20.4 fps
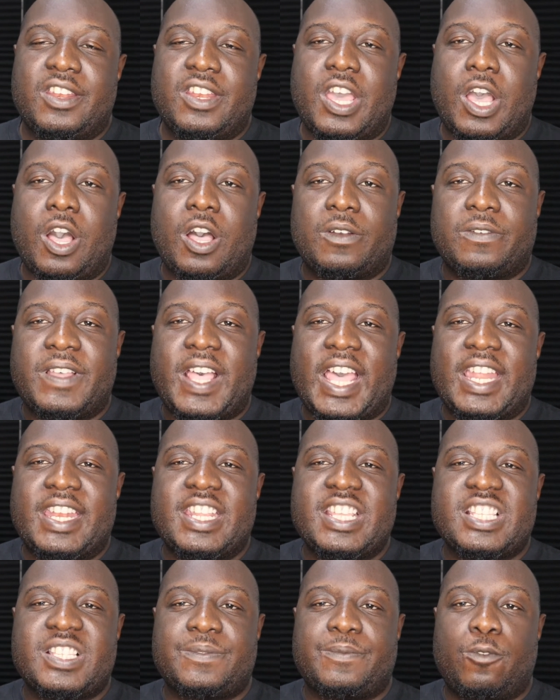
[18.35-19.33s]
Now, I've had
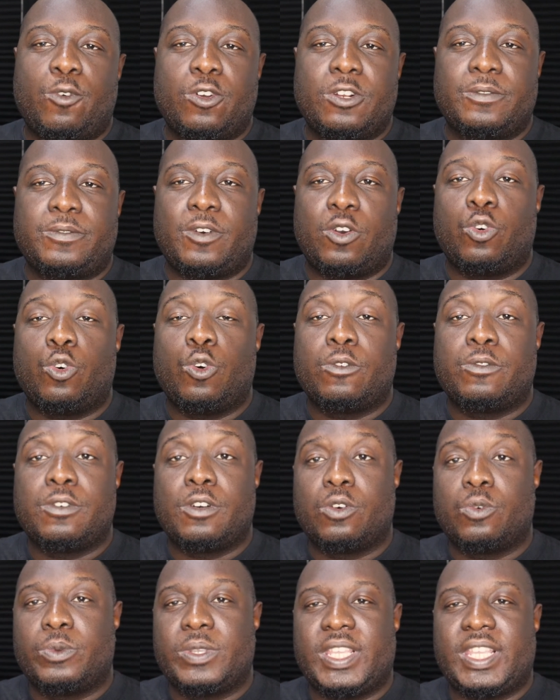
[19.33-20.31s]
this phone for over
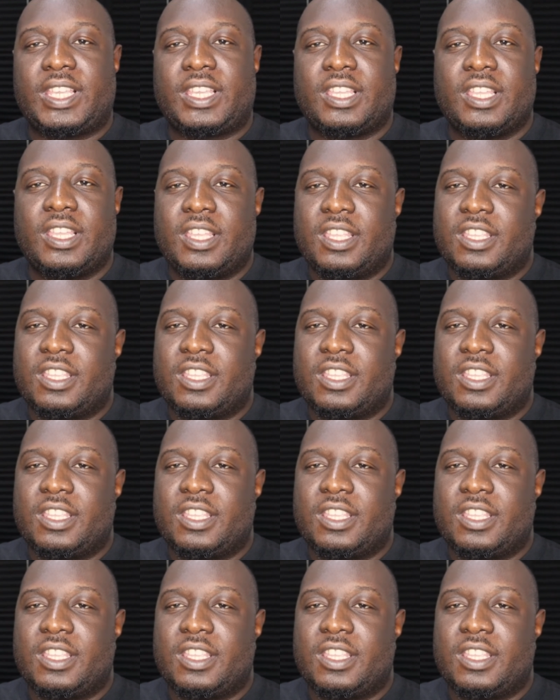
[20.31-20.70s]
a week.